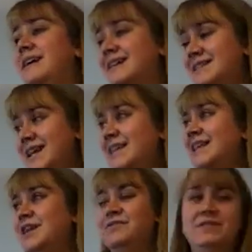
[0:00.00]
It's like
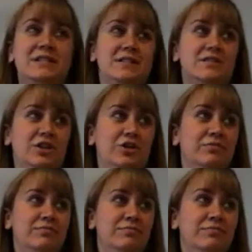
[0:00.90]
that in physics
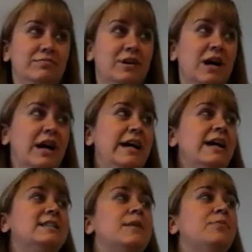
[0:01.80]
too. All right,
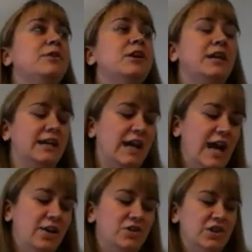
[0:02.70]
except we're looking at
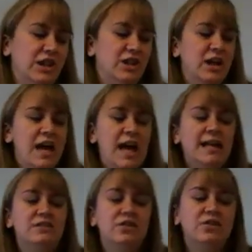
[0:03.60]
energy.
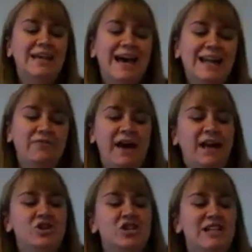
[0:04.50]
And so yet if
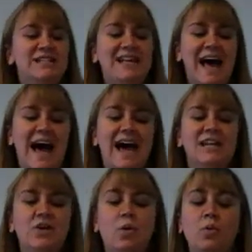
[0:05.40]
energy is
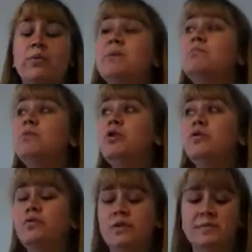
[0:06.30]
added or
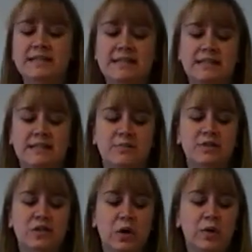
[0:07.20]
removed from a system,
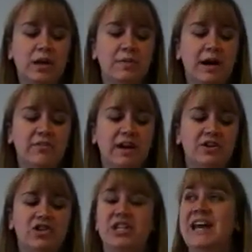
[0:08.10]
the total amount of
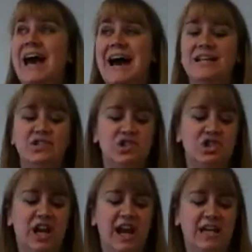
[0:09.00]
energy has
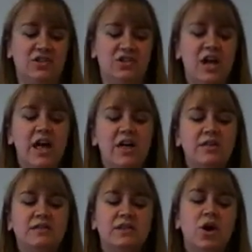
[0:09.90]
changed.
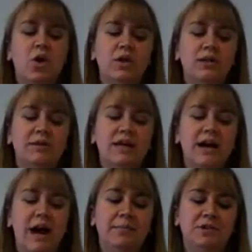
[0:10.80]
This can only be
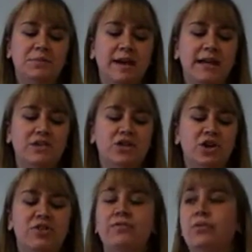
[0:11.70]
accomplished by
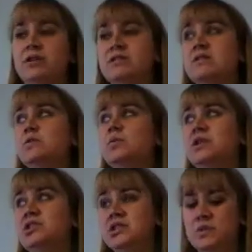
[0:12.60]
external forces,
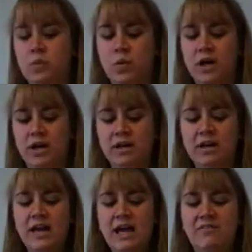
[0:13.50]
which is work.
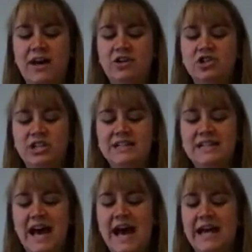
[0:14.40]
If energy
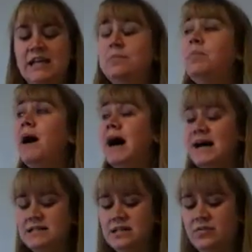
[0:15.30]
is added,
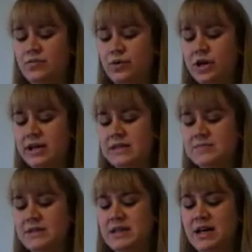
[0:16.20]
positive work
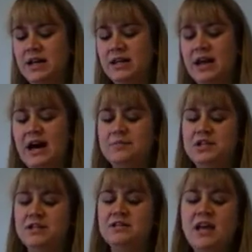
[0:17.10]
has been done on the
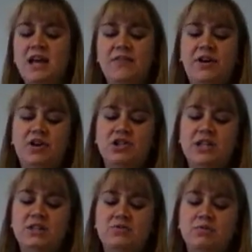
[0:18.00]
object. If
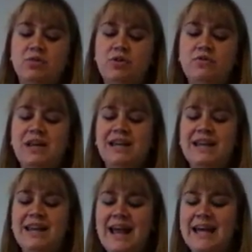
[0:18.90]
energy is removed,
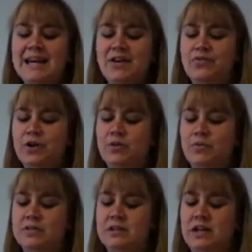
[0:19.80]
negative work
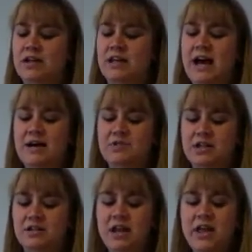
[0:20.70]
was done on the
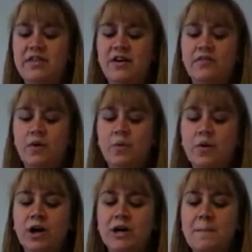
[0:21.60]
object. Therefore,
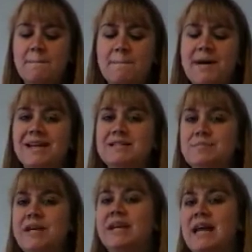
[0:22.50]
work
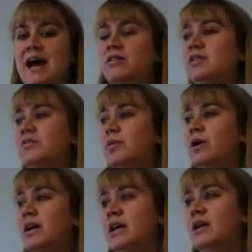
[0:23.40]
must be accounted
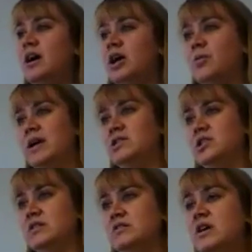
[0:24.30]
for in our
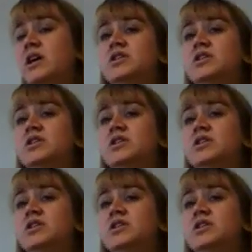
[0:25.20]
equations.